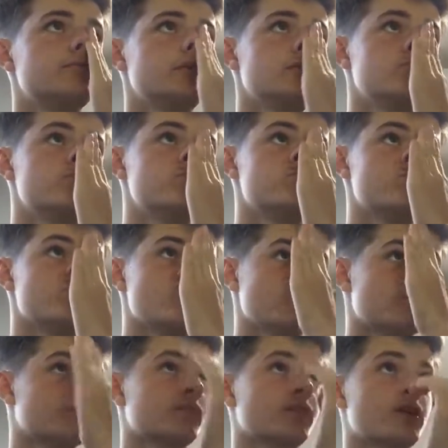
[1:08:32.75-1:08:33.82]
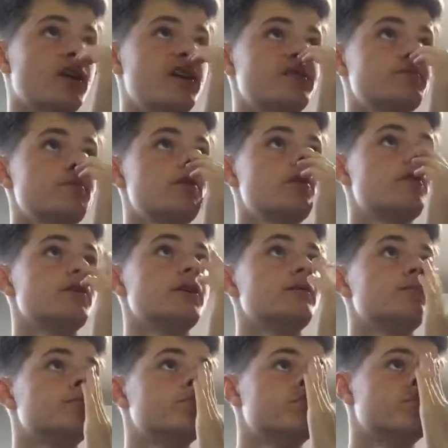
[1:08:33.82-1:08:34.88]
if needs be. Here's
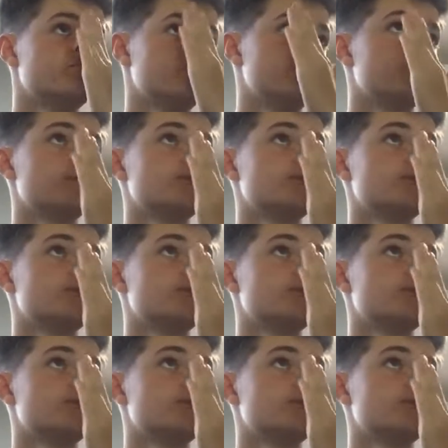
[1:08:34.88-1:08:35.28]
Murphy.